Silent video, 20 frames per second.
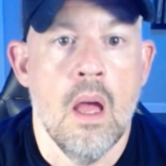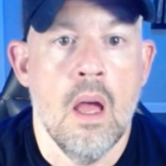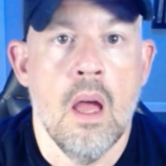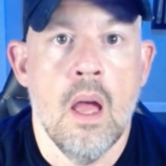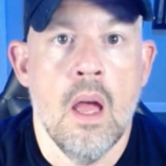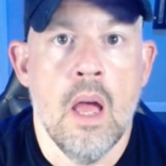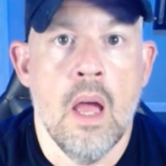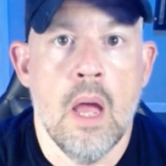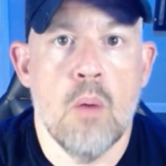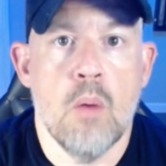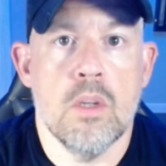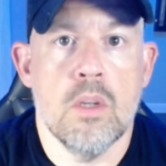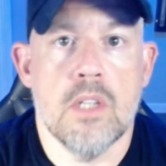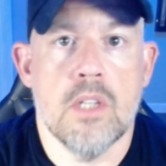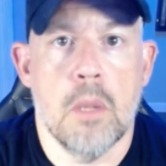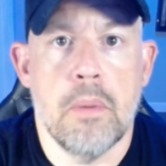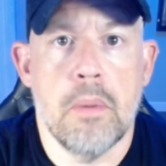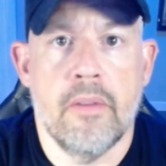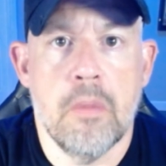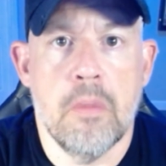Hey, what's
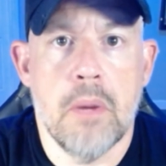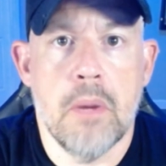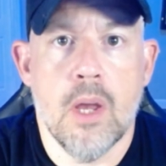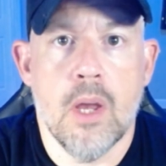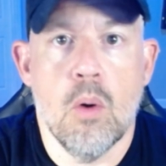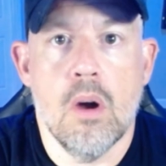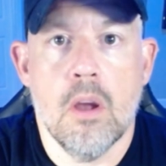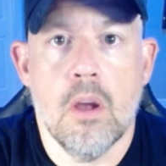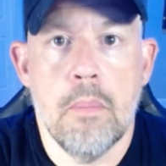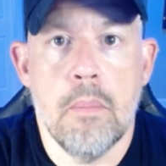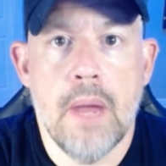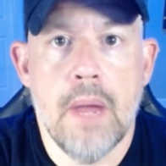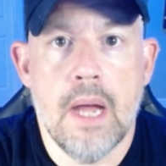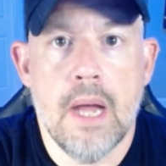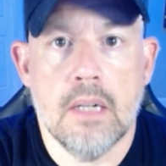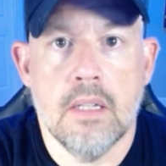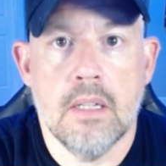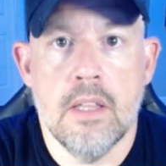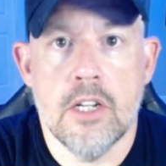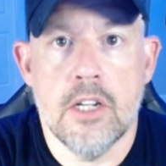up, everybody? Welcome back
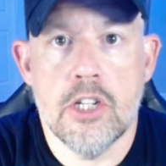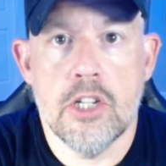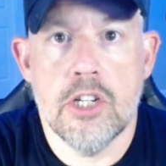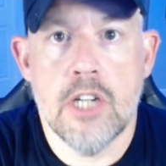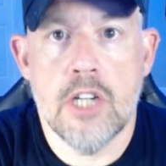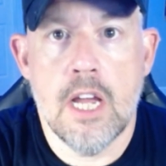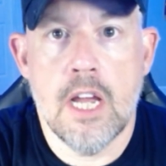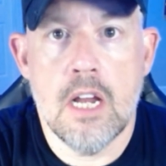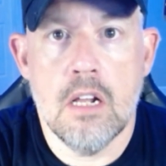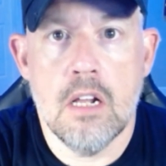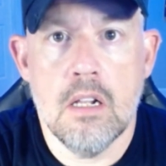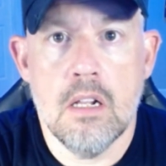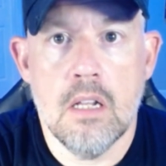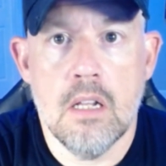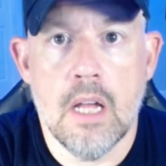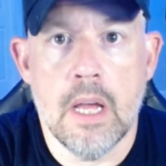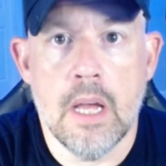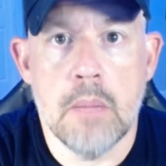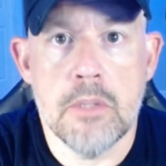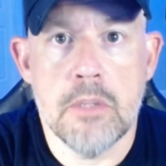to the channel.
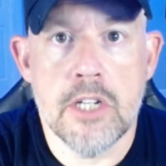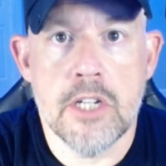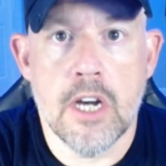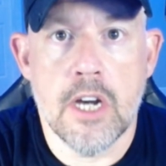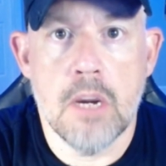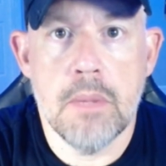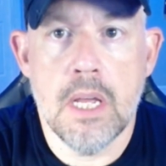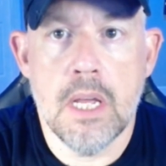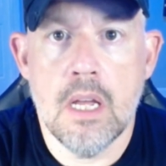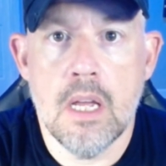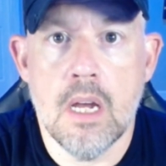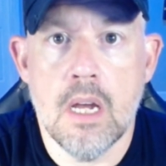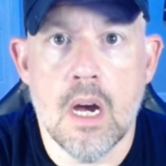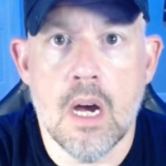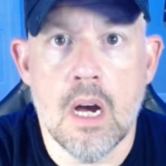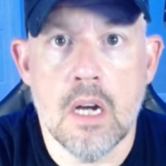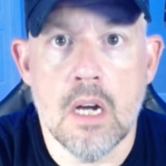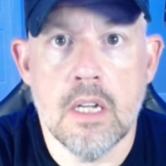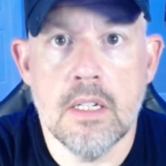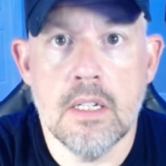I'm Jeremy.
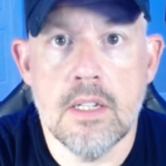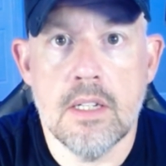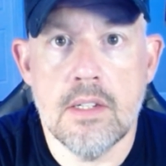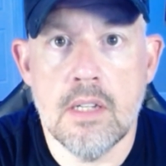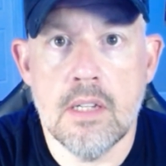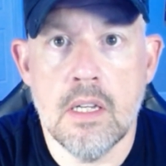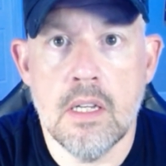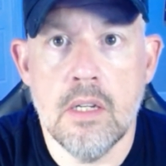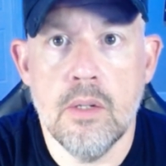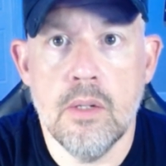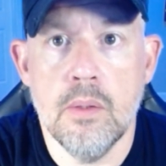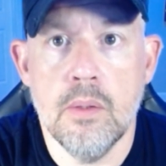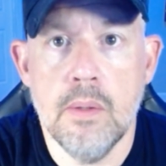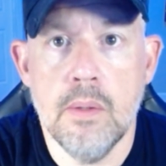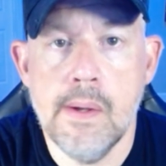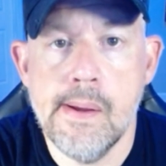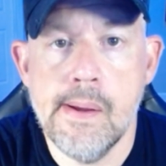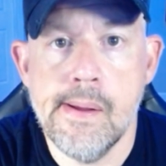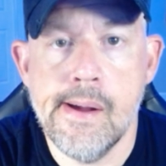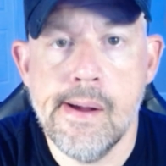Good to see you.
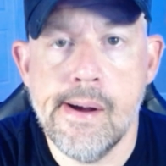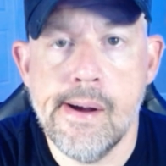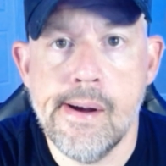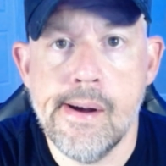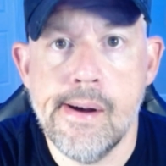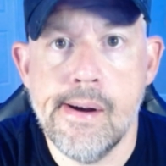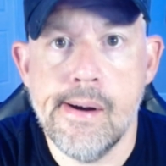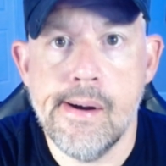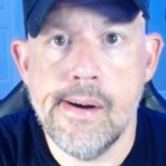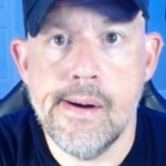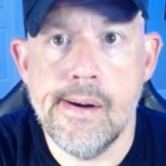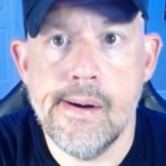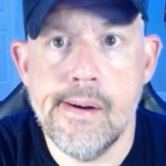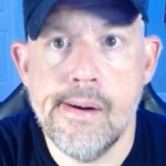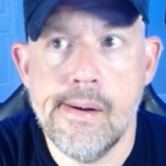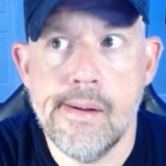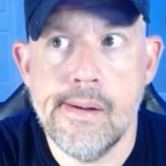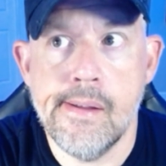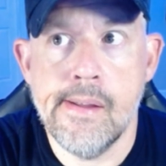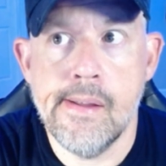
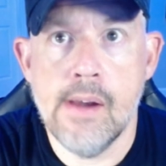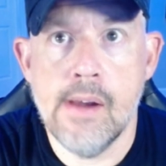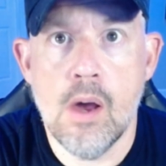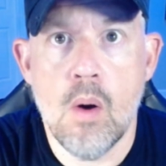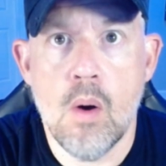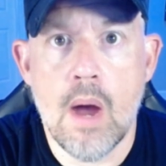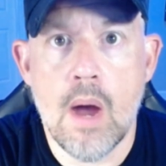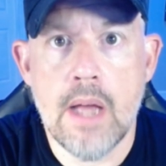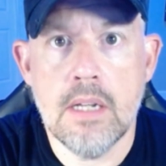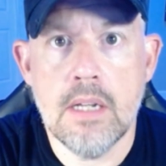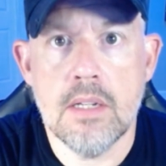You know, I've